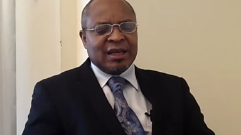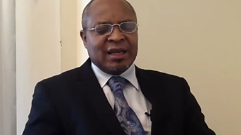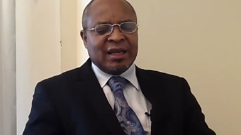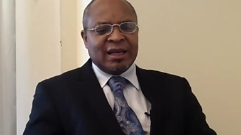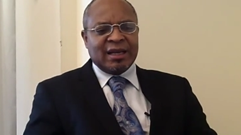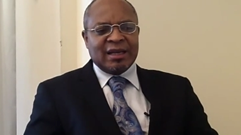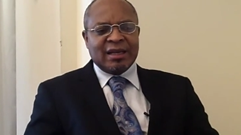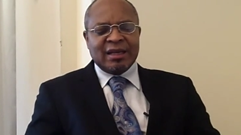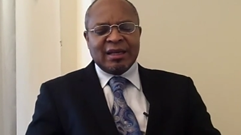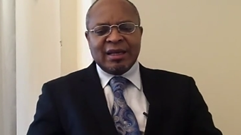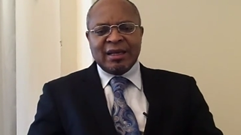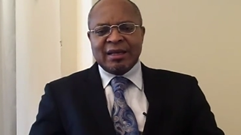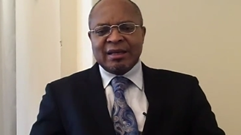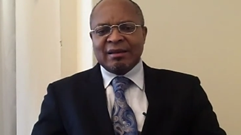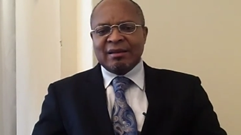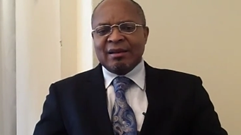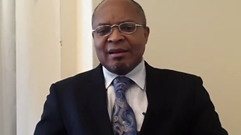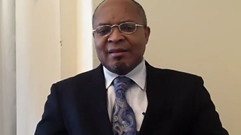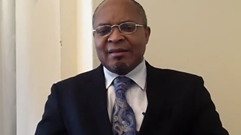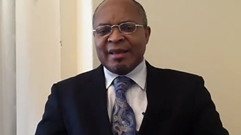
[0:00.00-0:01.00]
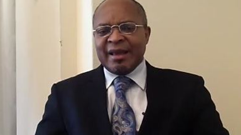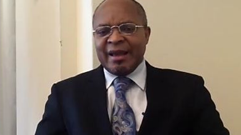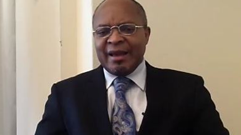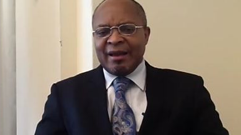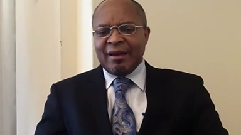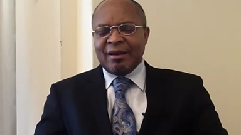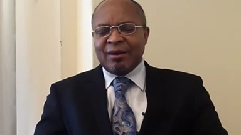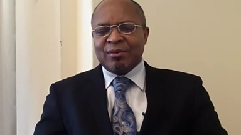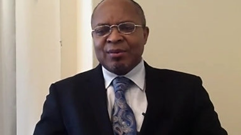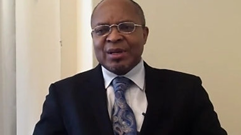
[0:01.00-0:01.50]
And, and
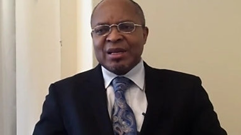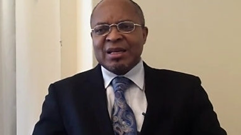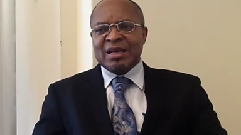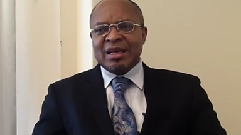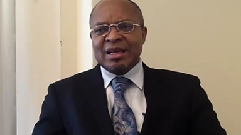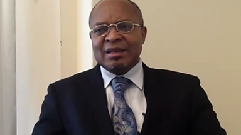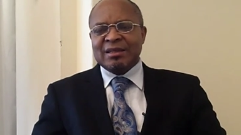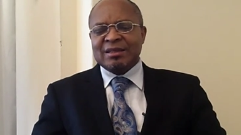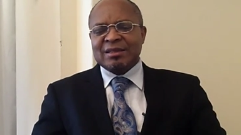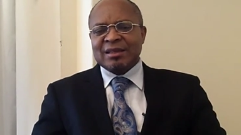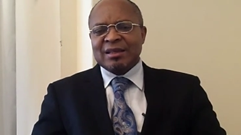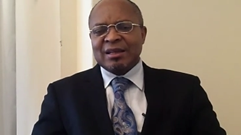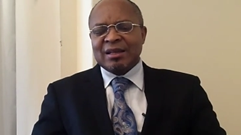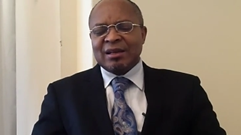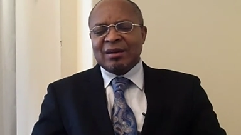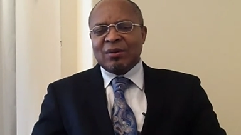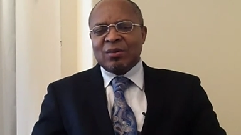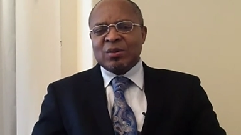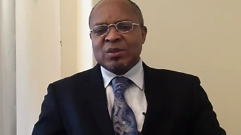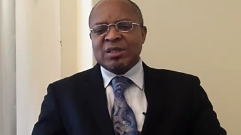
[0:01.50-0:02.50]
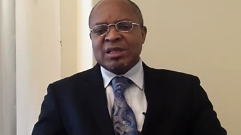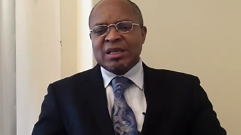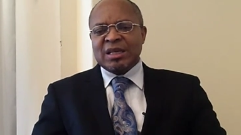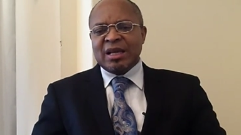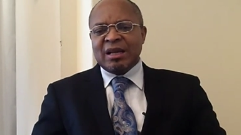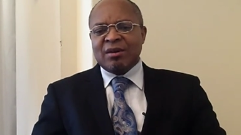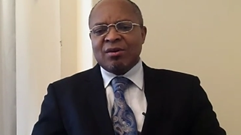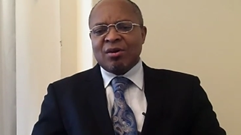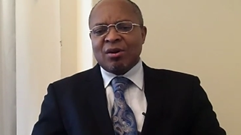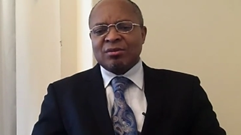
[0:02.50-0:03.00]
there we need O
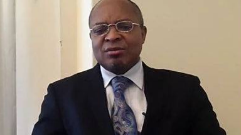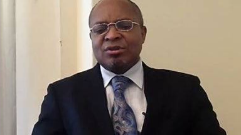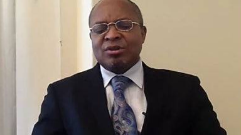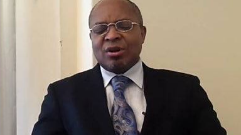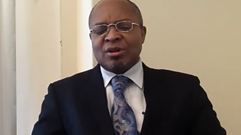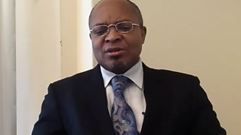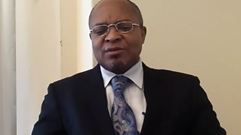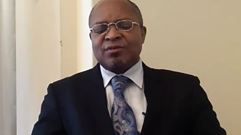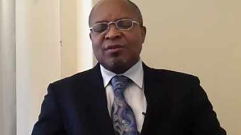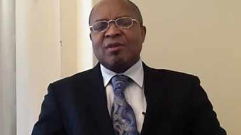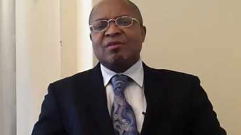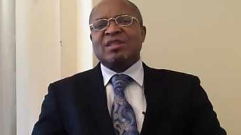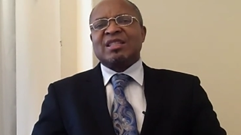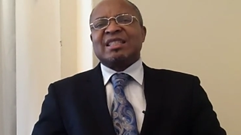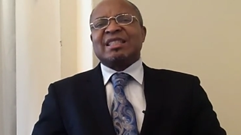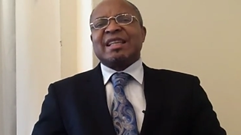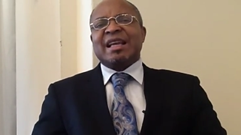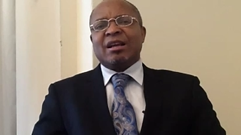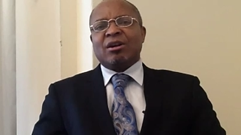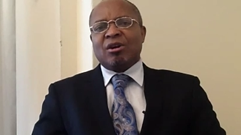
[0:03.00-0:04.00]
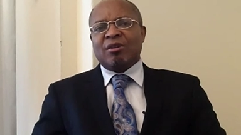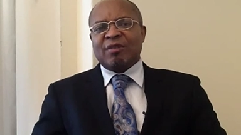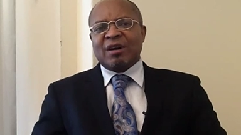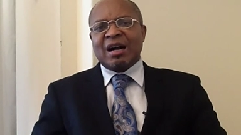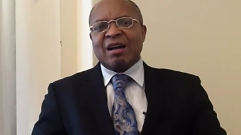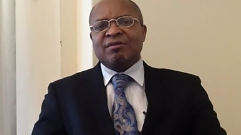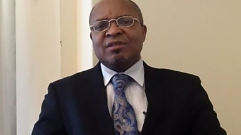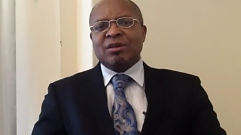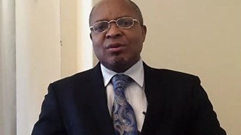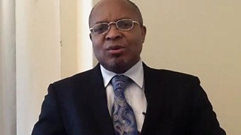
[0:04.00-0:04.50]
D A not just for the sake of
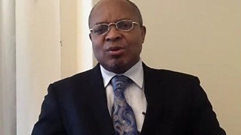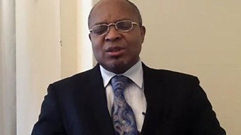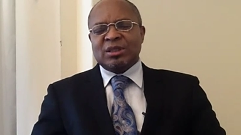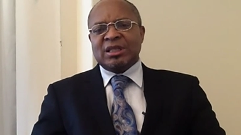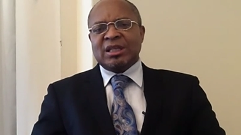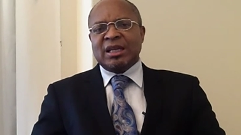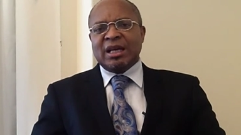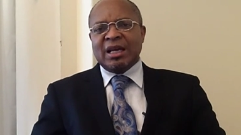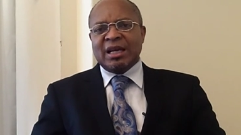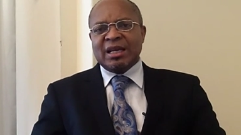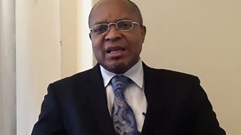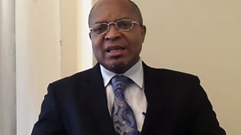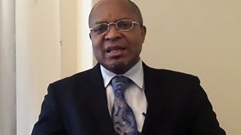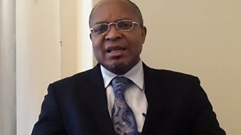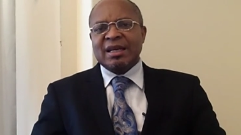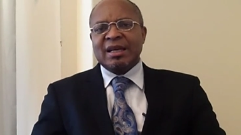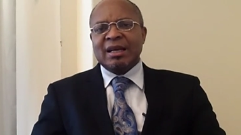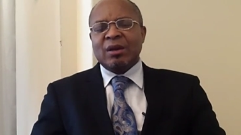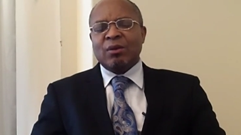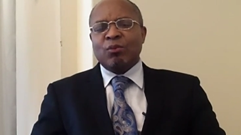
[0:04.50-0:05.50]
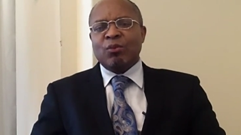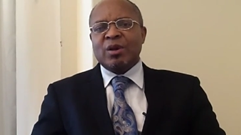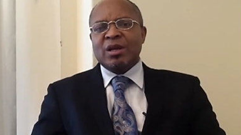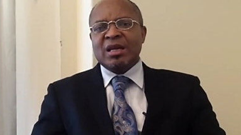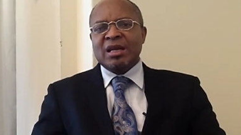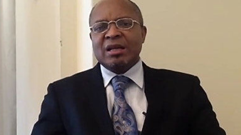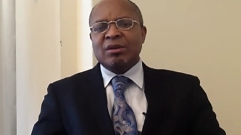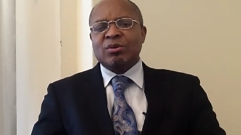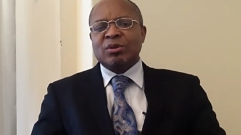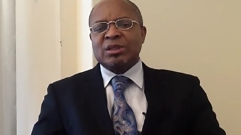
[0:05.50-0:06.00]
having O D A, we
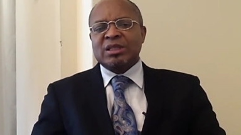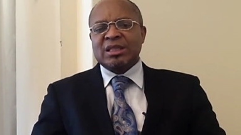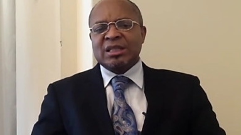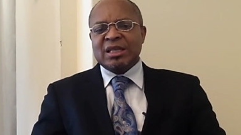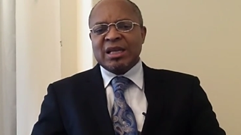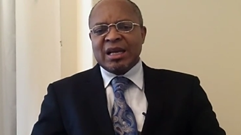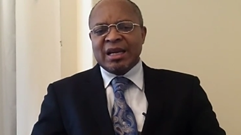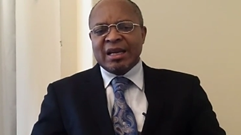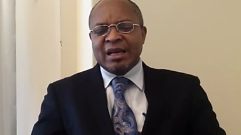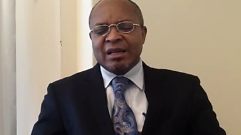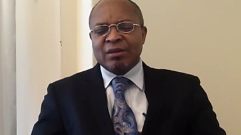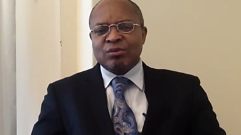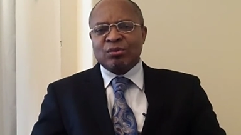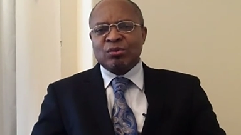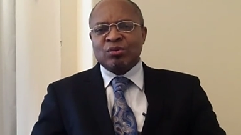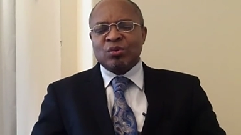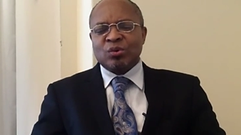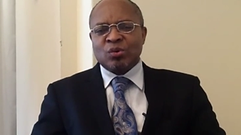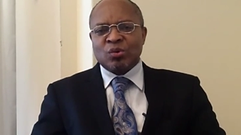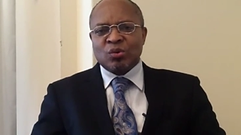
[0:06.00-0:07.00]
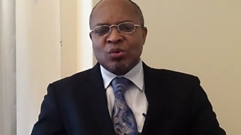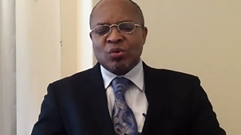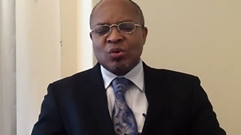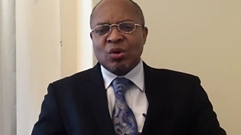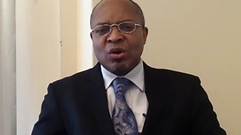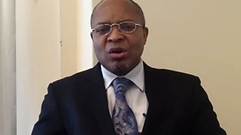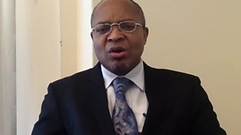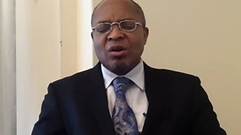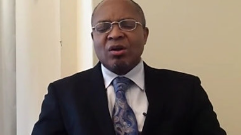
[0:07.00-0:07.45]
need O D A to do,